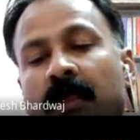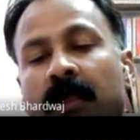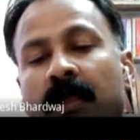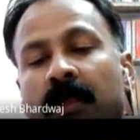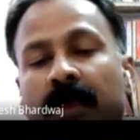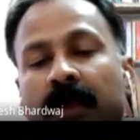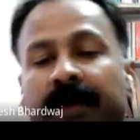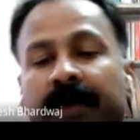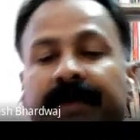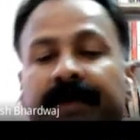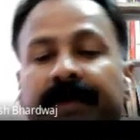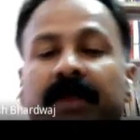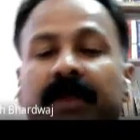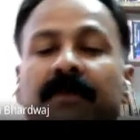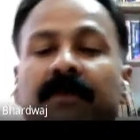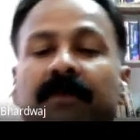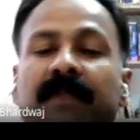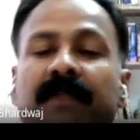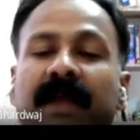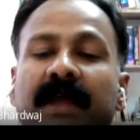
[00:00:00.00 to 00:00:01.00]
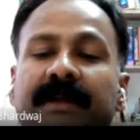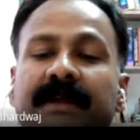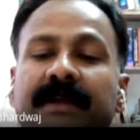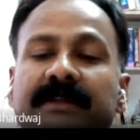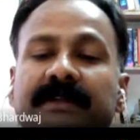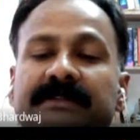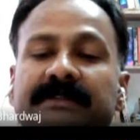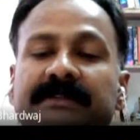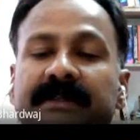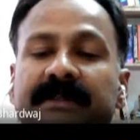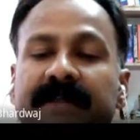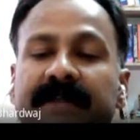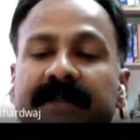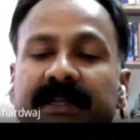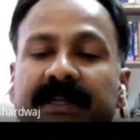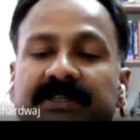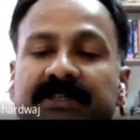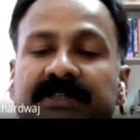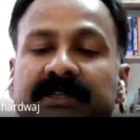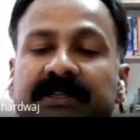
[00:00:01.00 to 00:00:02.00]
A ray of light is the
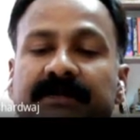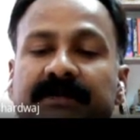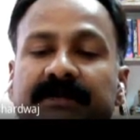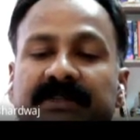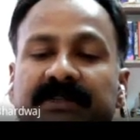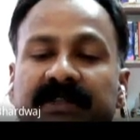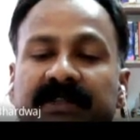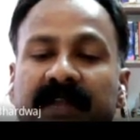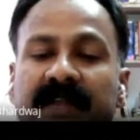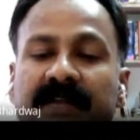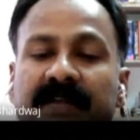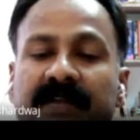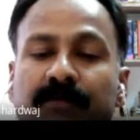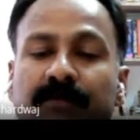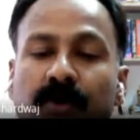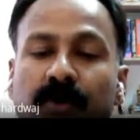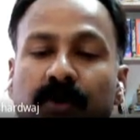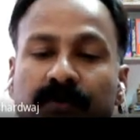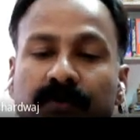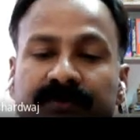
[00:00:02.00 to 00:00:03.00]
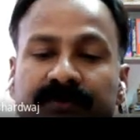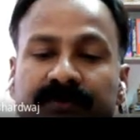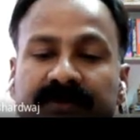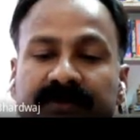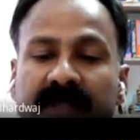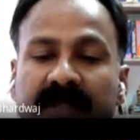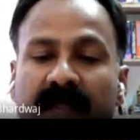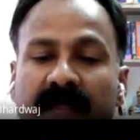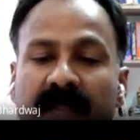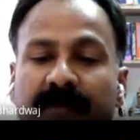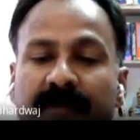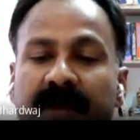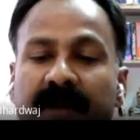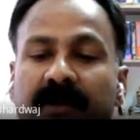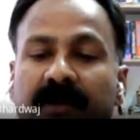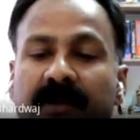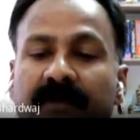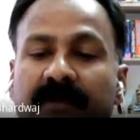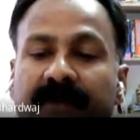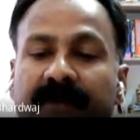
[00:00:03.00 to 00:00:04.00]
direction in which light moves. A bundle
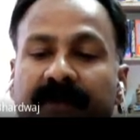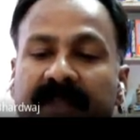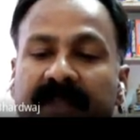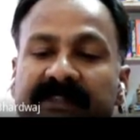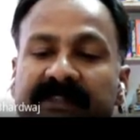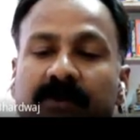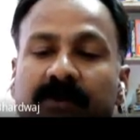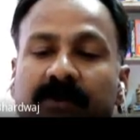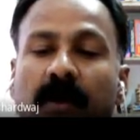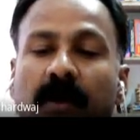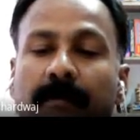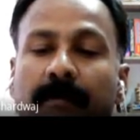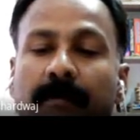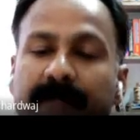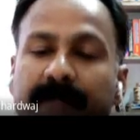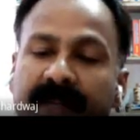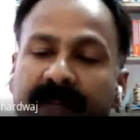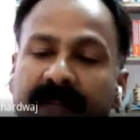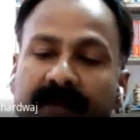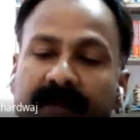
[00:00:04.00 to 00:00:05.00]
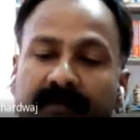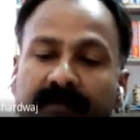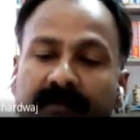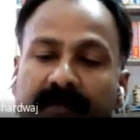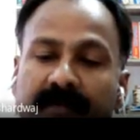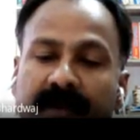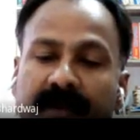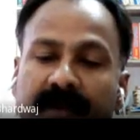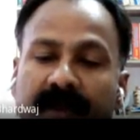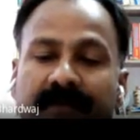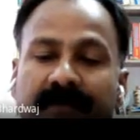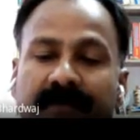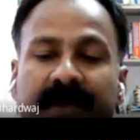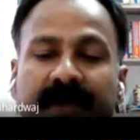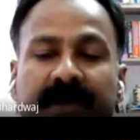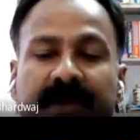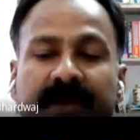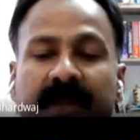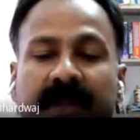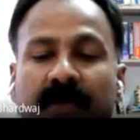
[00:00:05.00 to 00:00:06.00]
of rays is called beam. A very
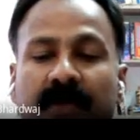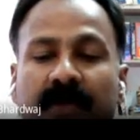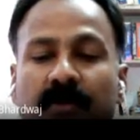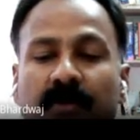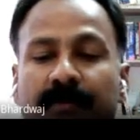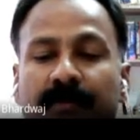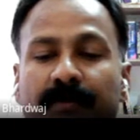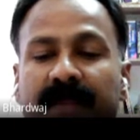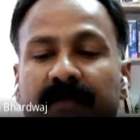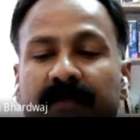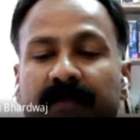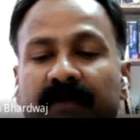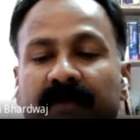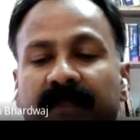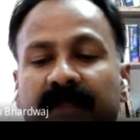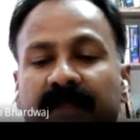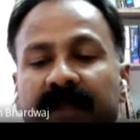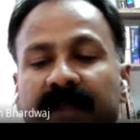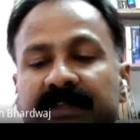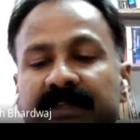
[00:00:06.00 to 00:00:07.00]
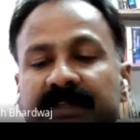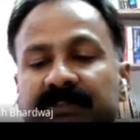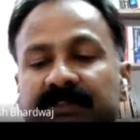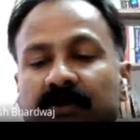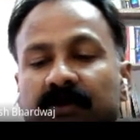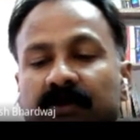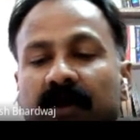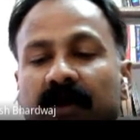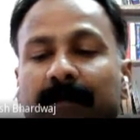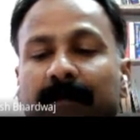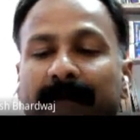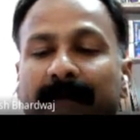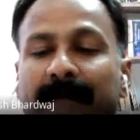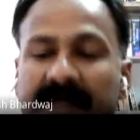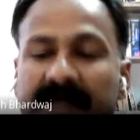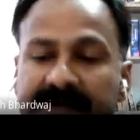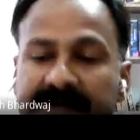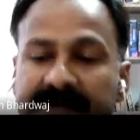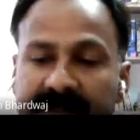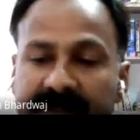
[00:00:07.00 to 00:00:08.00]
narrow beam of light is called a
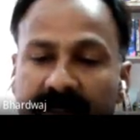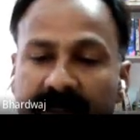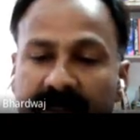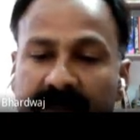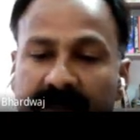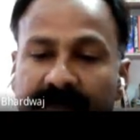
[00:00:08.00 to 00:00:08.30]
pencil.